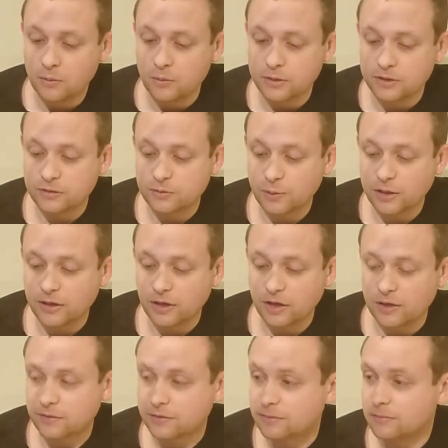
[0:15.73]
which is one that
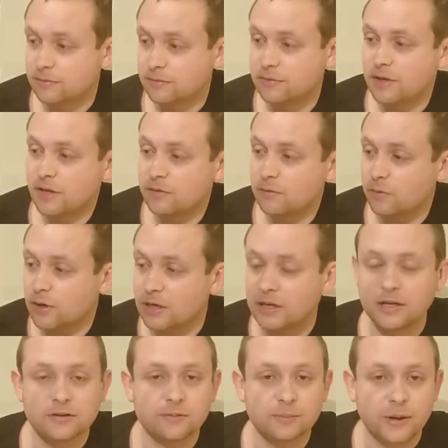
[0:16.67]
I didn't
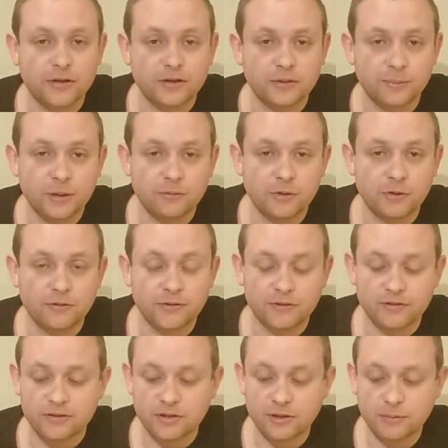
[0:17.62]
really expect to be
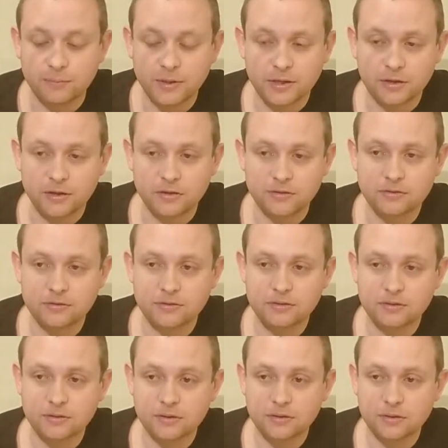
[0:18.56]
revisiting because
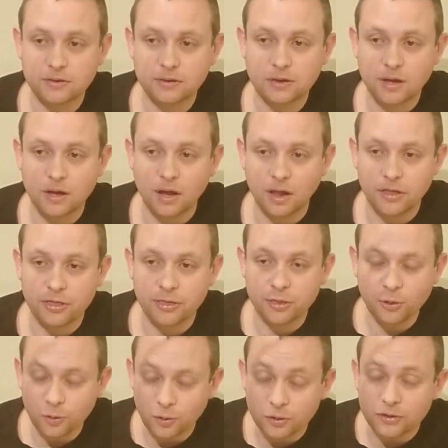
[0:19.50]
I
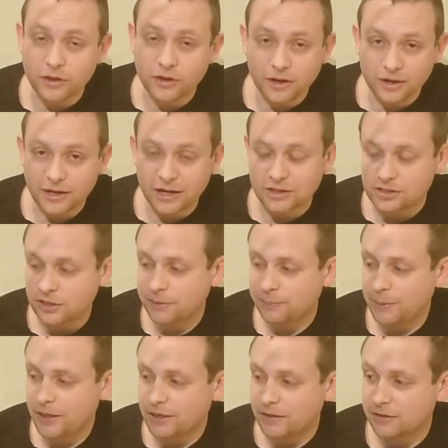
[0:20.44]
thought that I'd actually
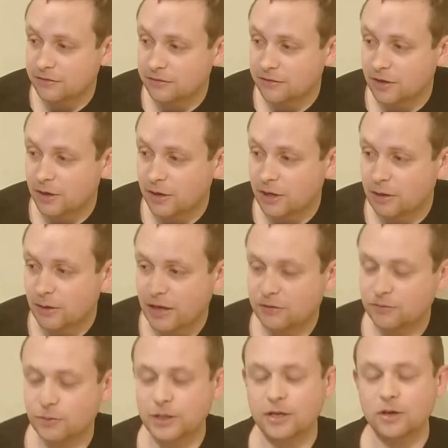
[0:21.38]
beaten the scenario
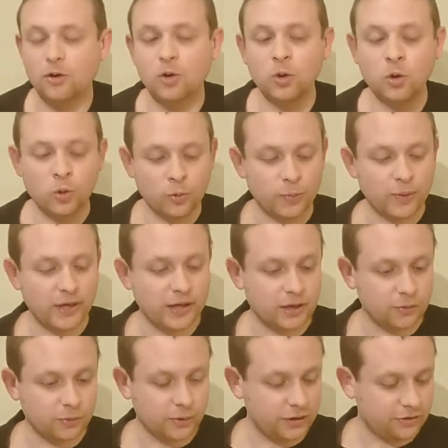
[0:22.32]
last week,
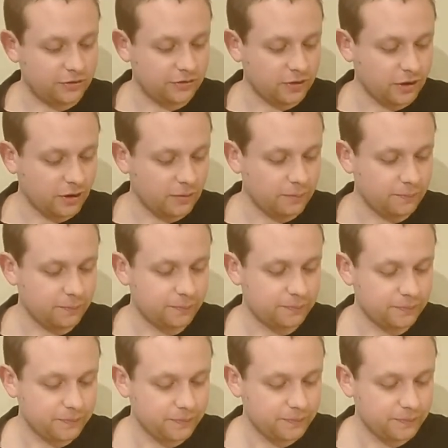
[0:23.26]
albeit with some